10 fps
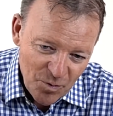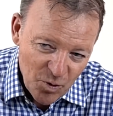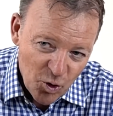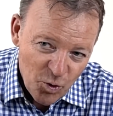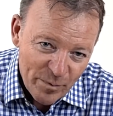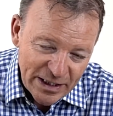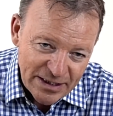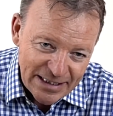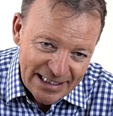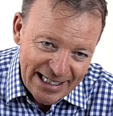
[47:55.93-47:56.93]

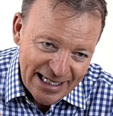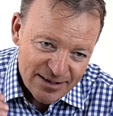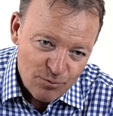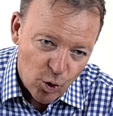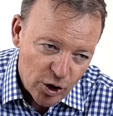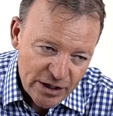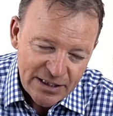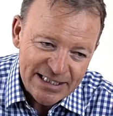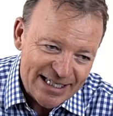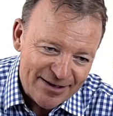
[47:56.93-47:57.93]
almost has more
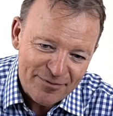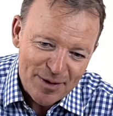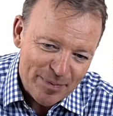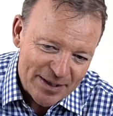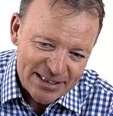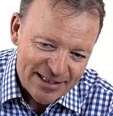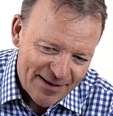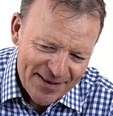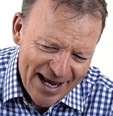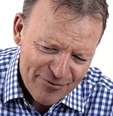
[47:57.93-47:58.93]
concern for the person
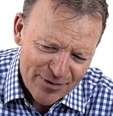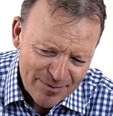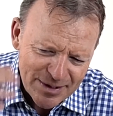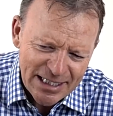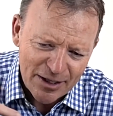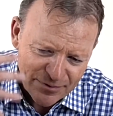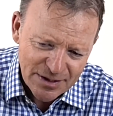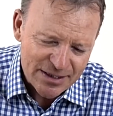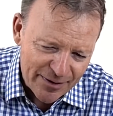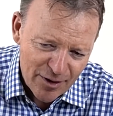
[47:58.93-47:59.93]
than they have for themselves, and
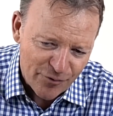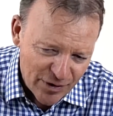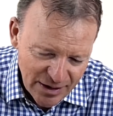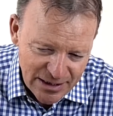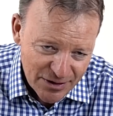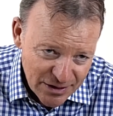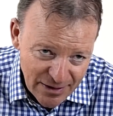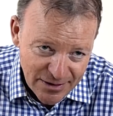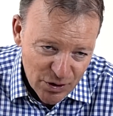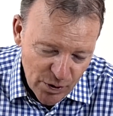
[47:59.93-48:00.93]
so they often ask lots and
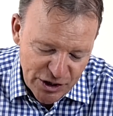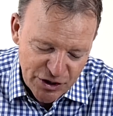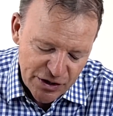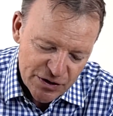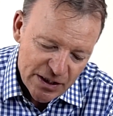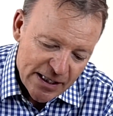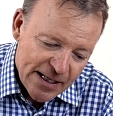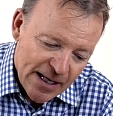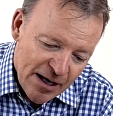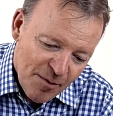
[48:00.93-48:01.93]
lots of questions.
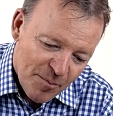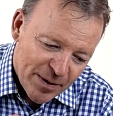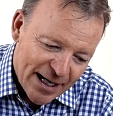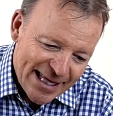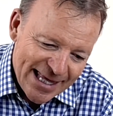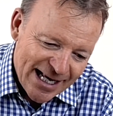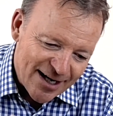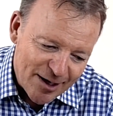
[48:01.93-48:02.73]
But I think I